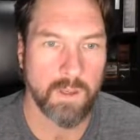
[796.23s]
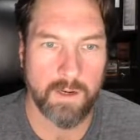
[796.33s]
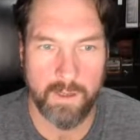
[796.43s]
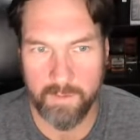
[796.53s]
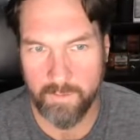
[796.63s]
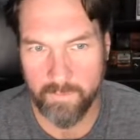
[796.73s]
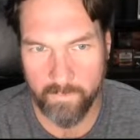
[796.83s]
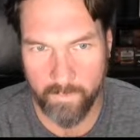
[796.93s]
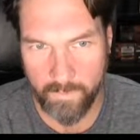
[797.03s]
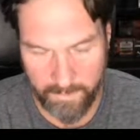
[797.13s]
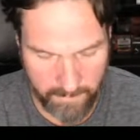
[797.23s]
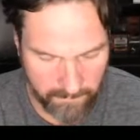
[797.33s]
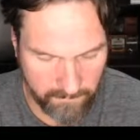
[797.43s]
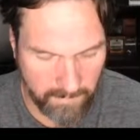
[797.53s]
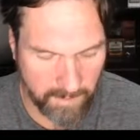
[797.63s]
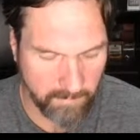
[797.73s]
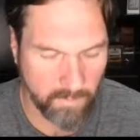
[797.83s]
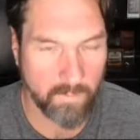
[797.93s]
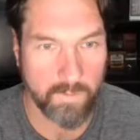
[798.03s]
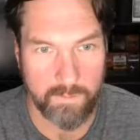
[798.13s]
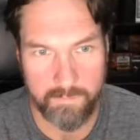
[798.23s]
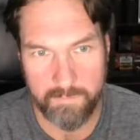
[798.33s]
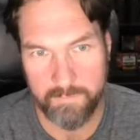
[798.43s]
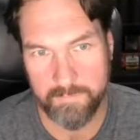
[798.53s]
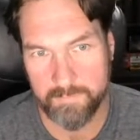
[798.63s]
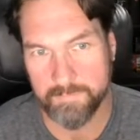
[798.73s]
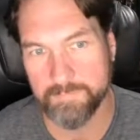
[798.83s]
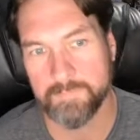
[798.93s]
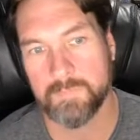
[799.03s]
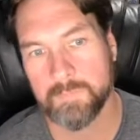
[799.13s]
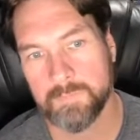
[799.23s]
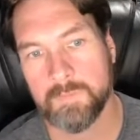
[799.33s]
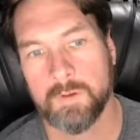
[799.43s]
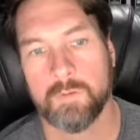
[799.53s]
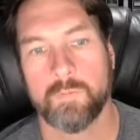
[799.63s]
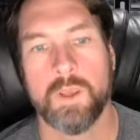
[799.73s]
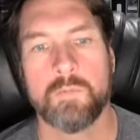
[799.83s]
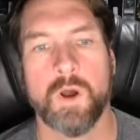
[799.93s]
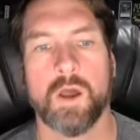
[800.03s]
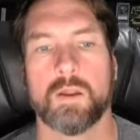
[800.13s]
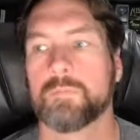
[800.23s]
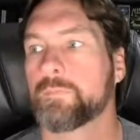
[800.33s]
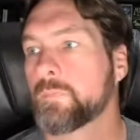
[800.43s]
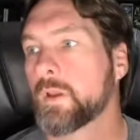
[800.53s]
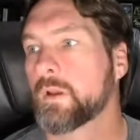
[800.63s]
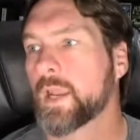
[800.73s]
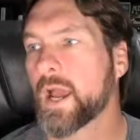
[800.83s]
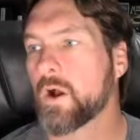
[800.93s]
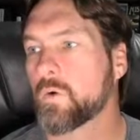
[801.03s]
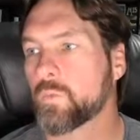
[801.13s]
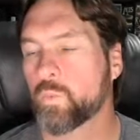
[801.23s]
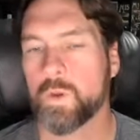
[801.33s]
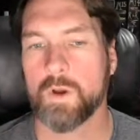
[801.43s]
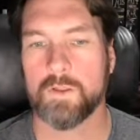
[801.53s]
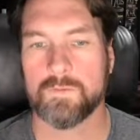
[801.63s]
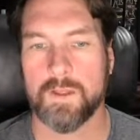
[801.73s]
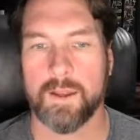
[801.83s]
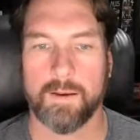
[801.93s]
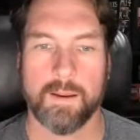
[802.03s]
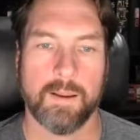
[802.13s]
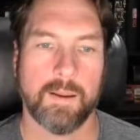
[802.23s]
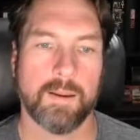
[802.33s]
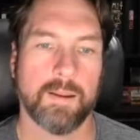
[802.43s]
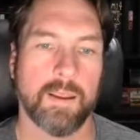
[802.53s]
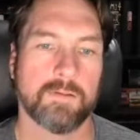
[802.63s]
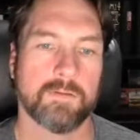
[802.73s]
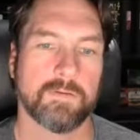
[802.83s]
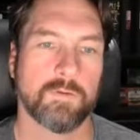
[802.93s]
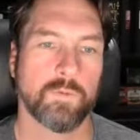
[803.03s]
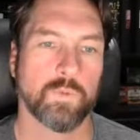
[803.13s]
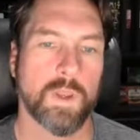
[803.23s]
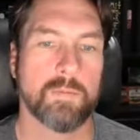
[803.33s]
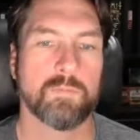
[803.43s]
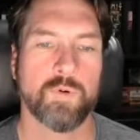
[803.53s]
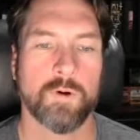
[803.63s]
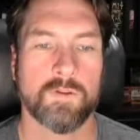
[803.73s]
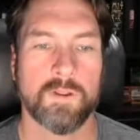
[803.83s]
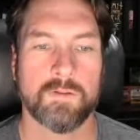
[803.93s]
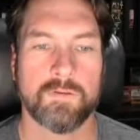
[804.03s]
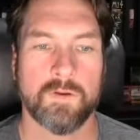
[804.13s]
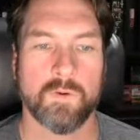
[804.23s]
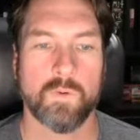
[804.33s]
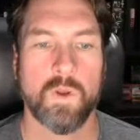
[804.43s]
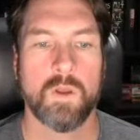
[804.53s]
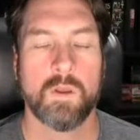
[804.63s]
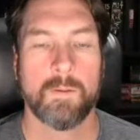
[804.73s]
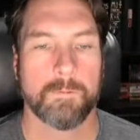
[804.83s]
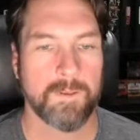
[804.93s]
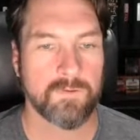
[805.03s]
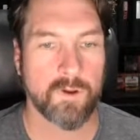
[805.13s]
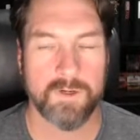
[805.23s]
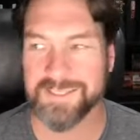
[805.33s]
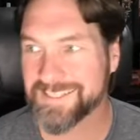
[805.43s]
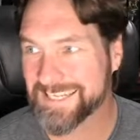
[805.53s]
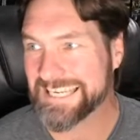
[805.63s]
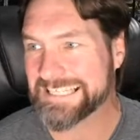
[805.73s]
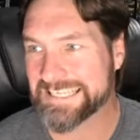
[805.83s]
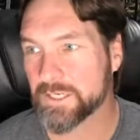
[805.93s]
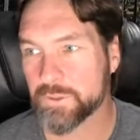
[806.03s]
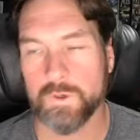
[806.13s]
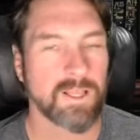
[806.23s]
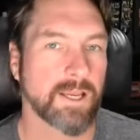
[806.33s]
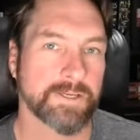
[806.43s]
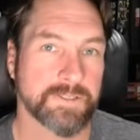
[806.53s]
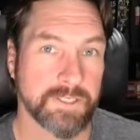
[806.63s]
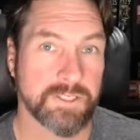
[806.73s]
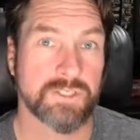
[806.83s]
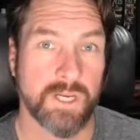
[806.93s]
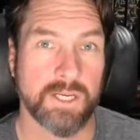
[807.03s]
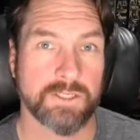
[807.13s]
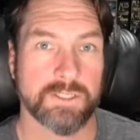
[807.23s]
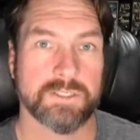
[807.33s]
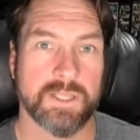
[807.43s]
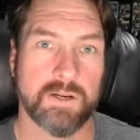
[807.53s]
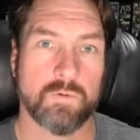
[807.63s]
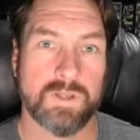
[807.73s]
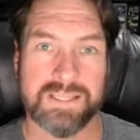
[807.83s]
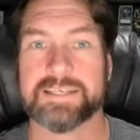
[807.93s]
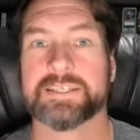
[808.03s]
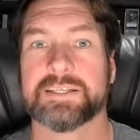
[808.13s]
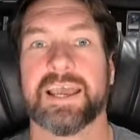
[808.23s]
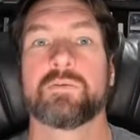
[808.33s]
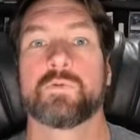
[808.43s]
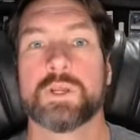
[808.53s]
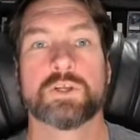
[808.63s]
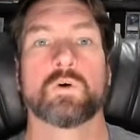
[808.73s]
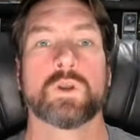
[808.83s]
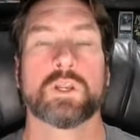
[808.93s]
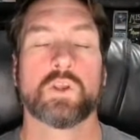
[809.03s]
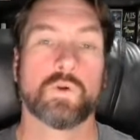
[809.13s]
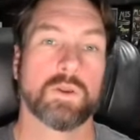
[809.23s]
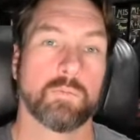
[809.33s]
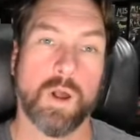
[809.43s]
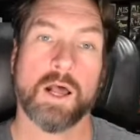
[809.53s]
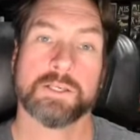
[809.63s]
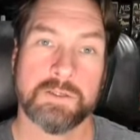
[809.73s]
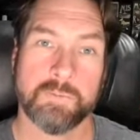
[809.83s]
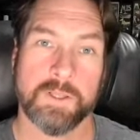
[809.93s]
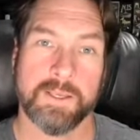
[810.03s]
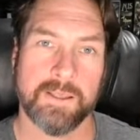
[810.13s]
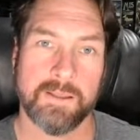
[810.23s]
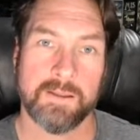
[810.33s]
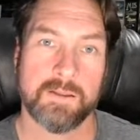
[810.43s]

And I look for this same token, PMON. Now, PMON's not you import it, so these are decentralized exchanges. They don't list every token you can possibly